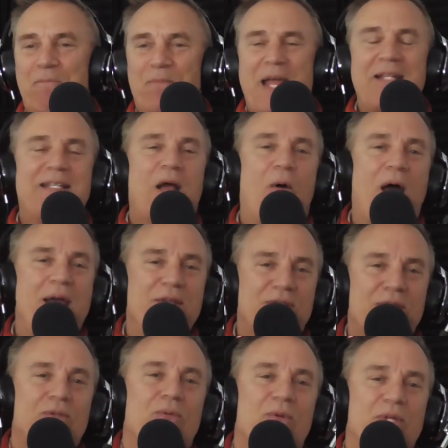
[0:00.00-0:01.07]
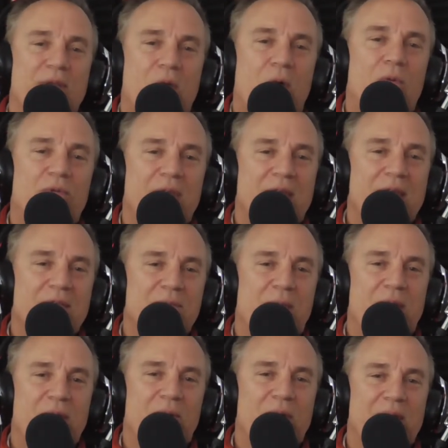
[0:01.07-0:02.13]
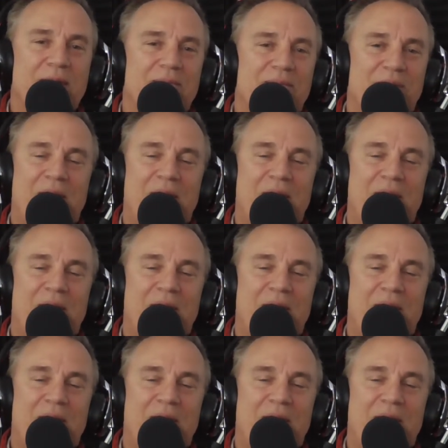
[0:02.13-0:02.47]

That's how I used to do it in the old days, by the way.